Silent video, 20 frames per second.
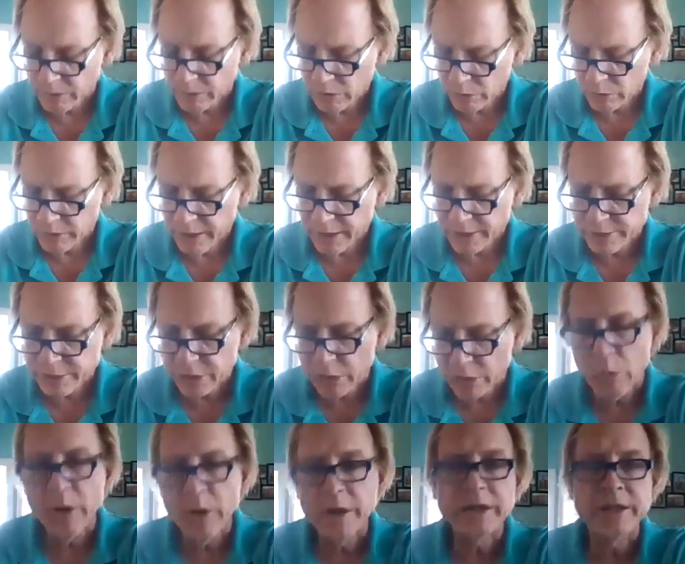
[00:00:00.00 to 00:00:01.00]
Okay, so
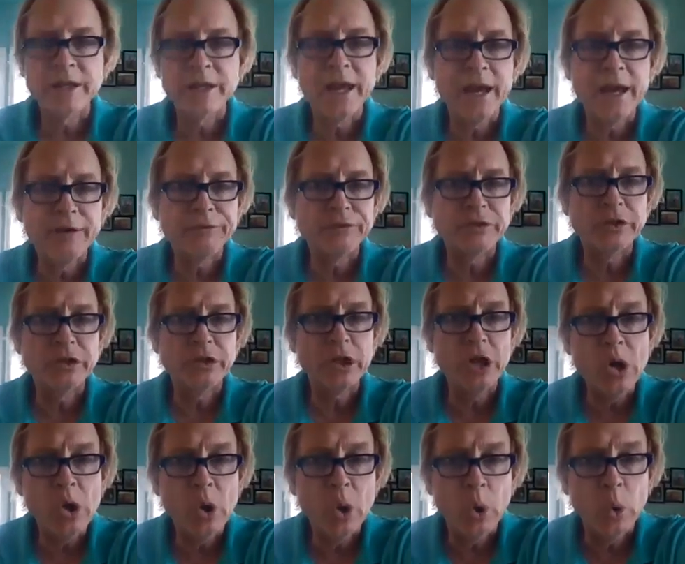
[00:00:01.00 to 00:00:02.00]
what you have to
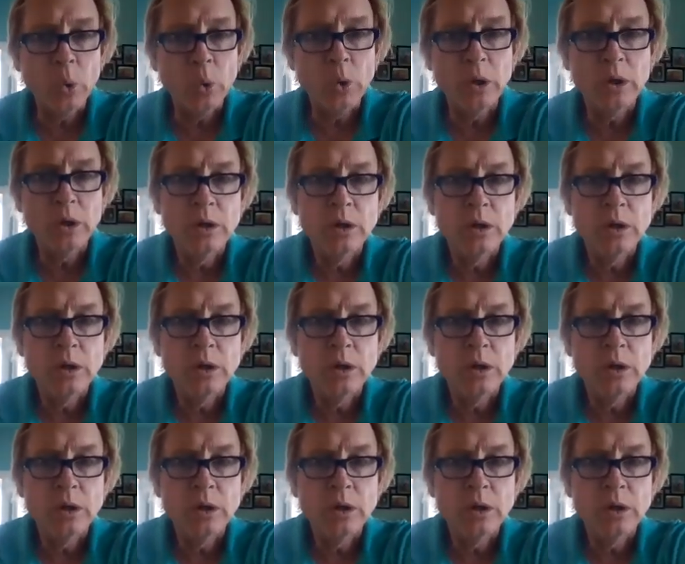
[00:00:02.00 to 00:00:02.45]
know,